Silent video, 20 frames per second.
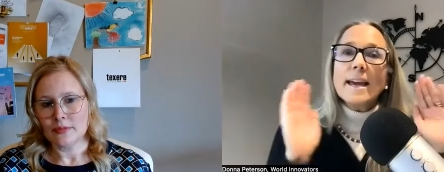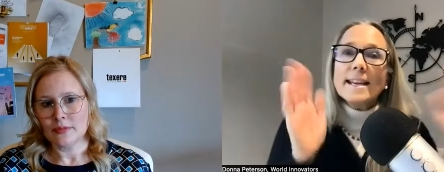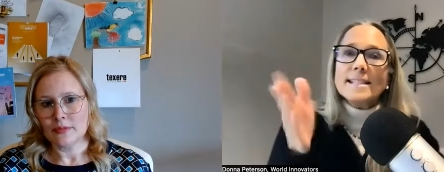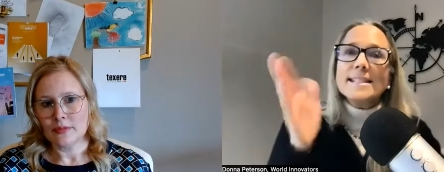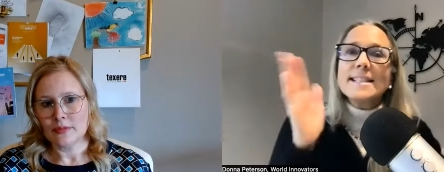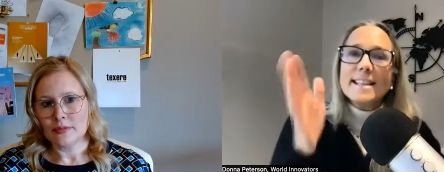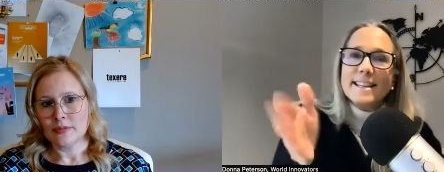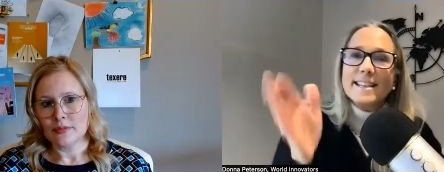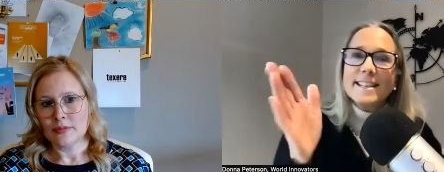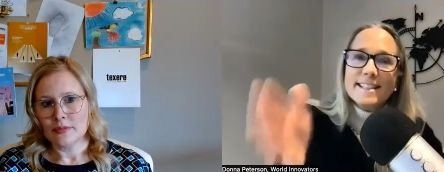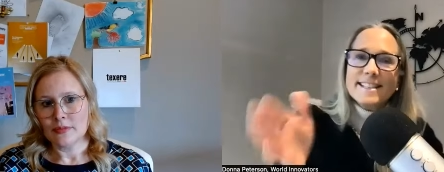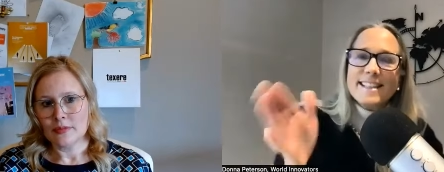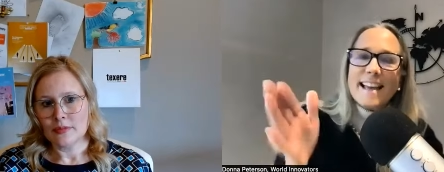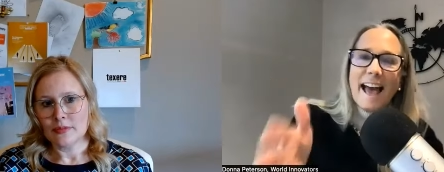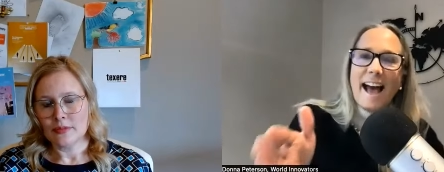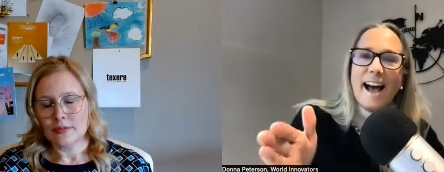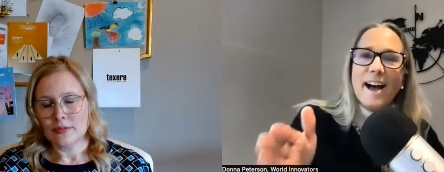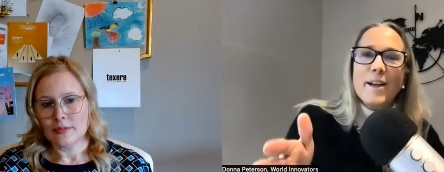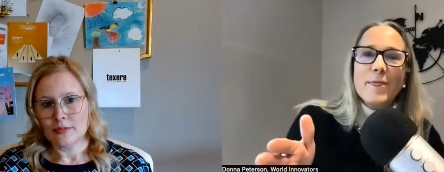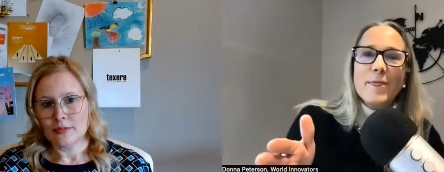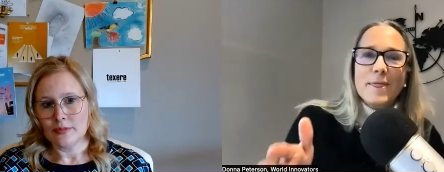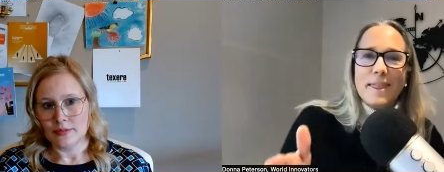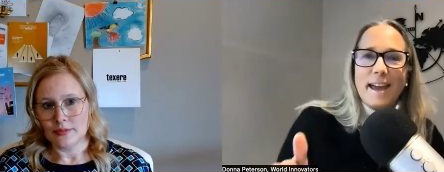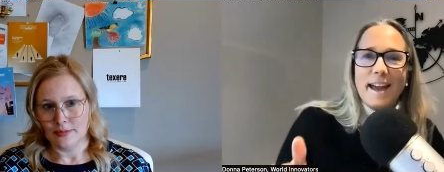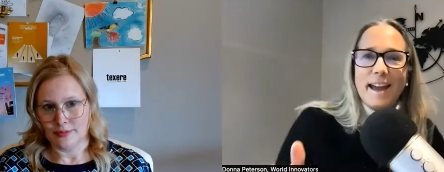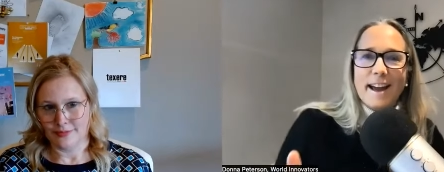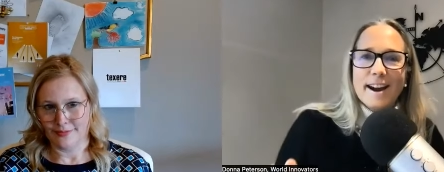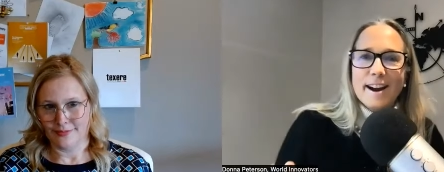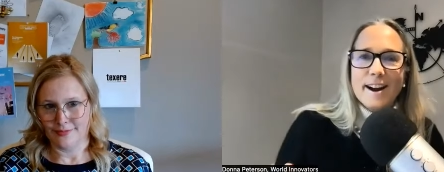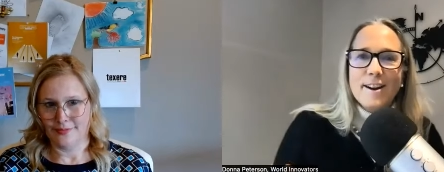Speaker 1: faces out
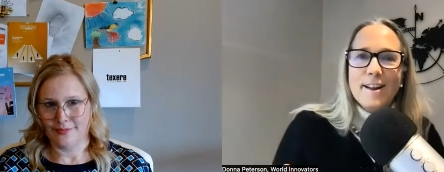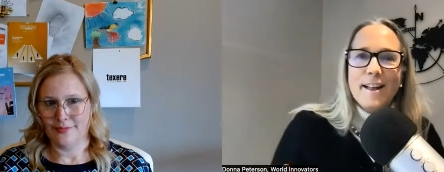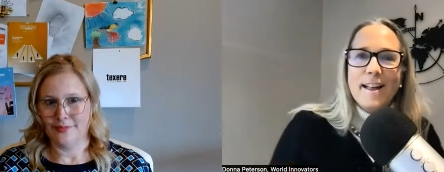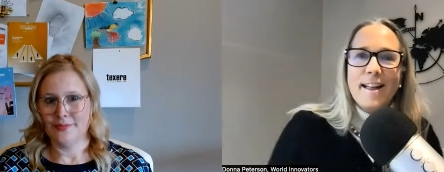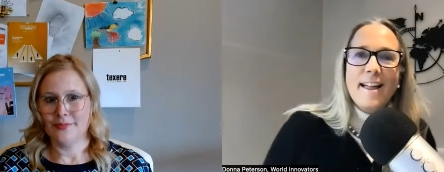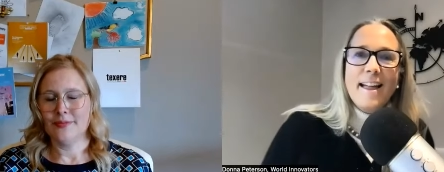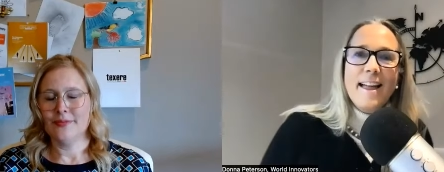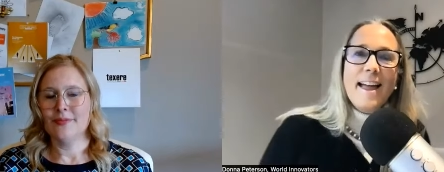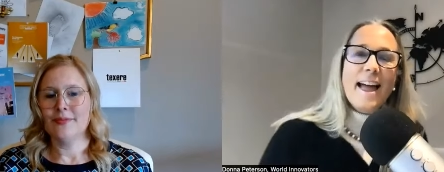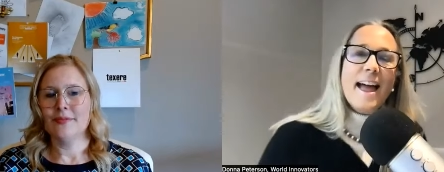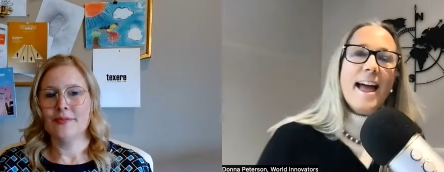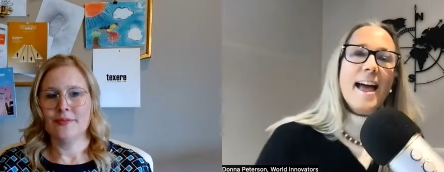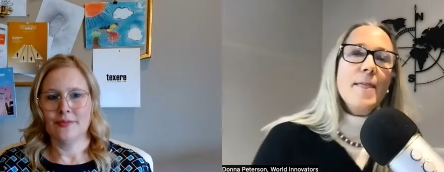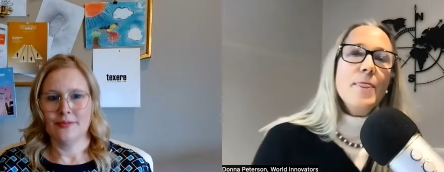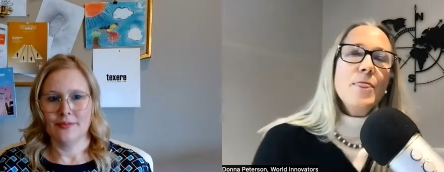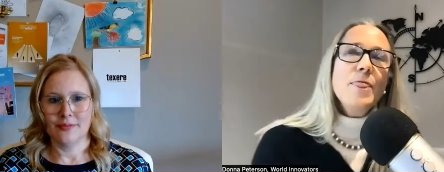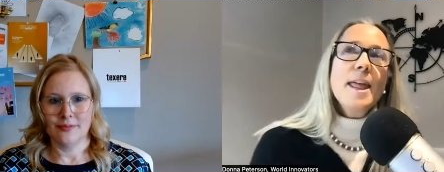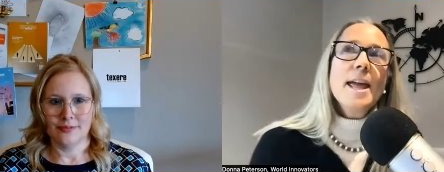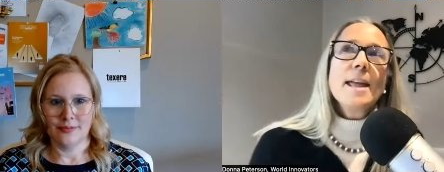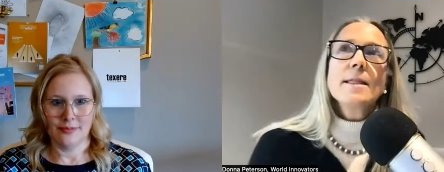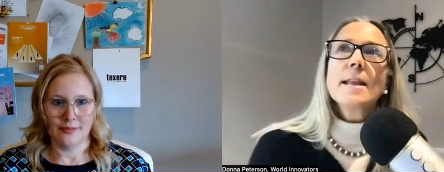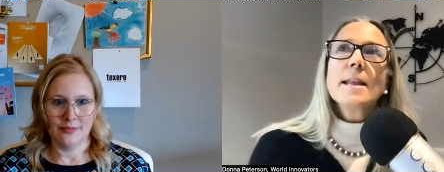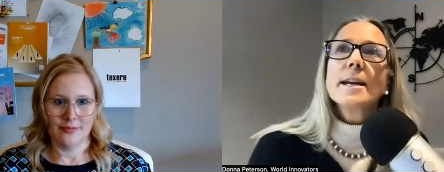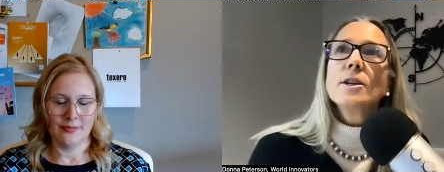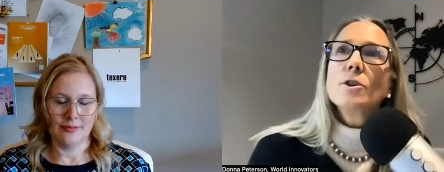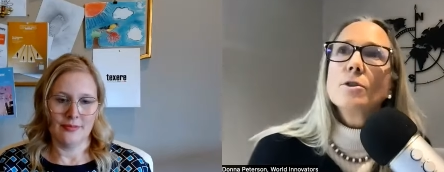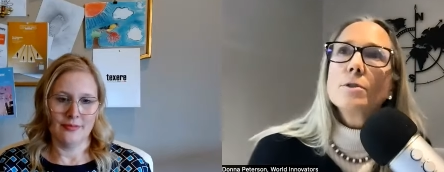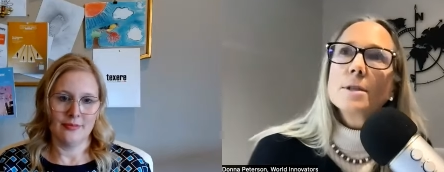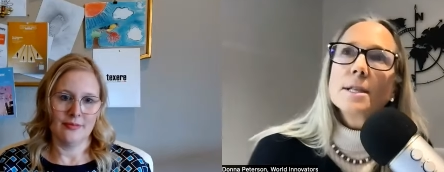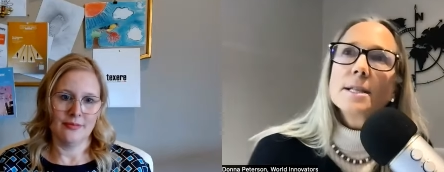there. And then, like
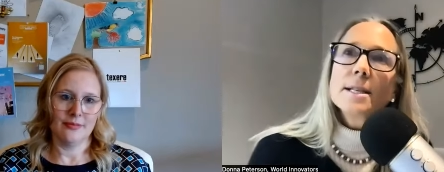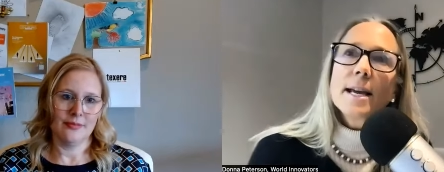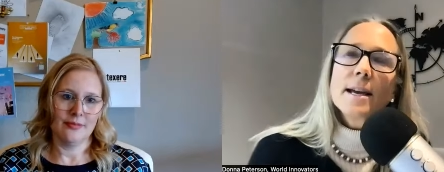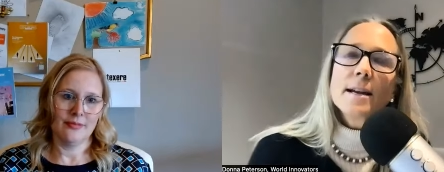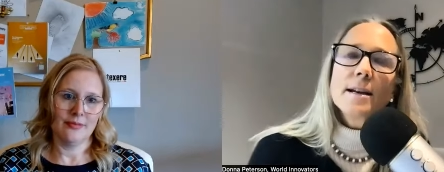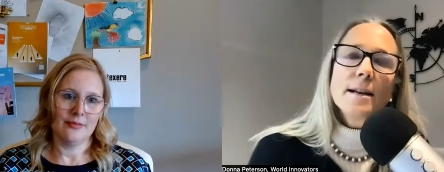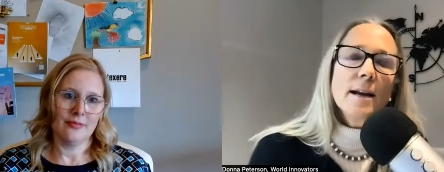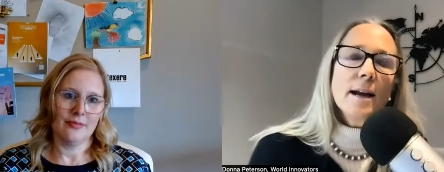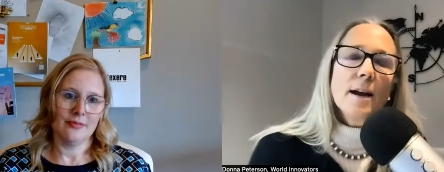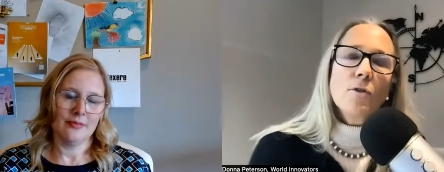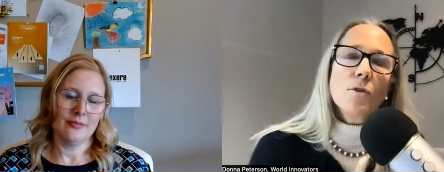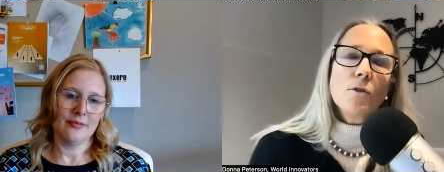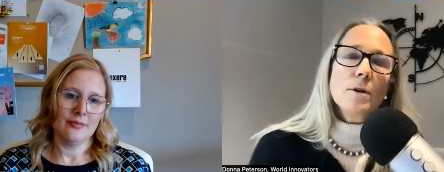you said,